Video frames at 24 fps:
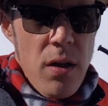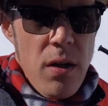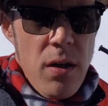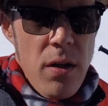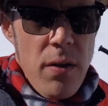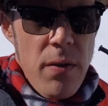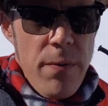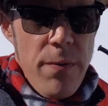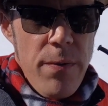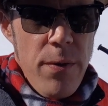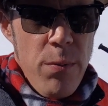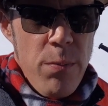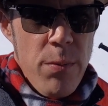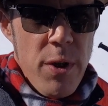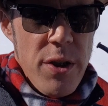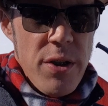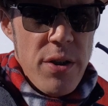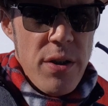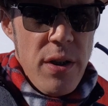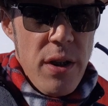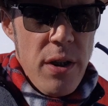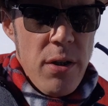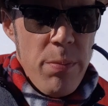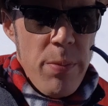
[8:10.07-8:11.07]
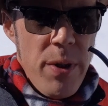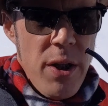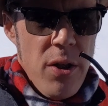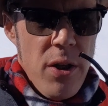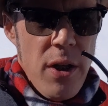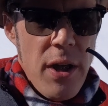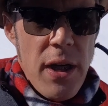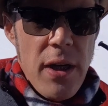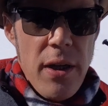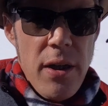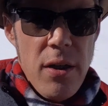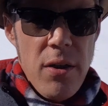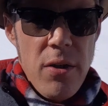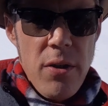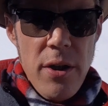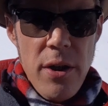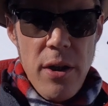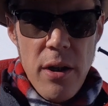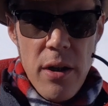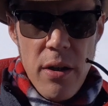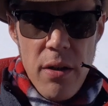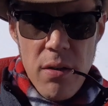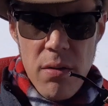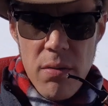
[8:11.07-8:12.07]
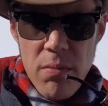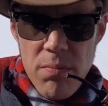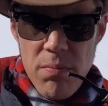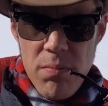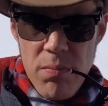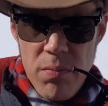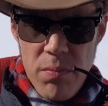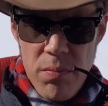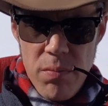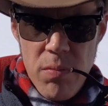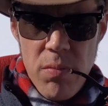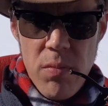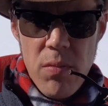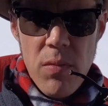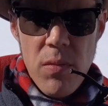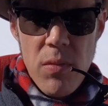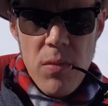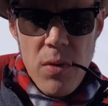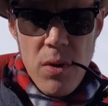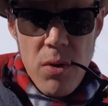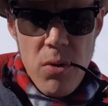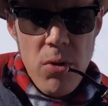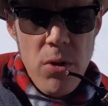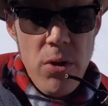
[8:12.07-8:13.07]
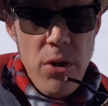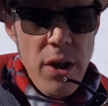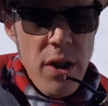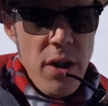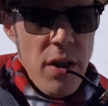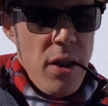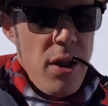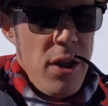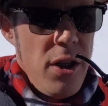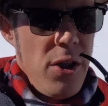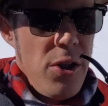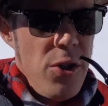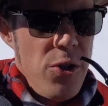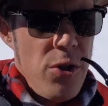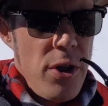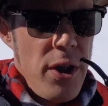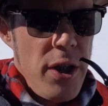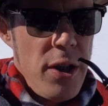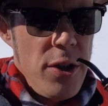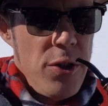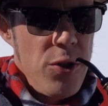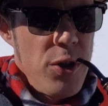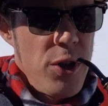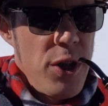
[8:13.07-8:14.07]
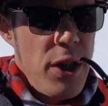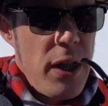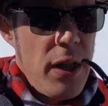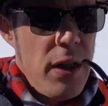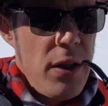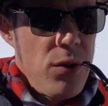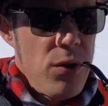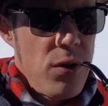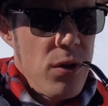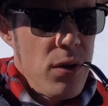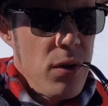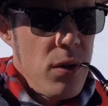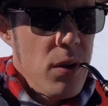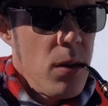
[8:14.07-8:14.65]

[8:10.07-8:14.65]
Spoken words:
a few months now, periodically, and really kind of enjoy his chats.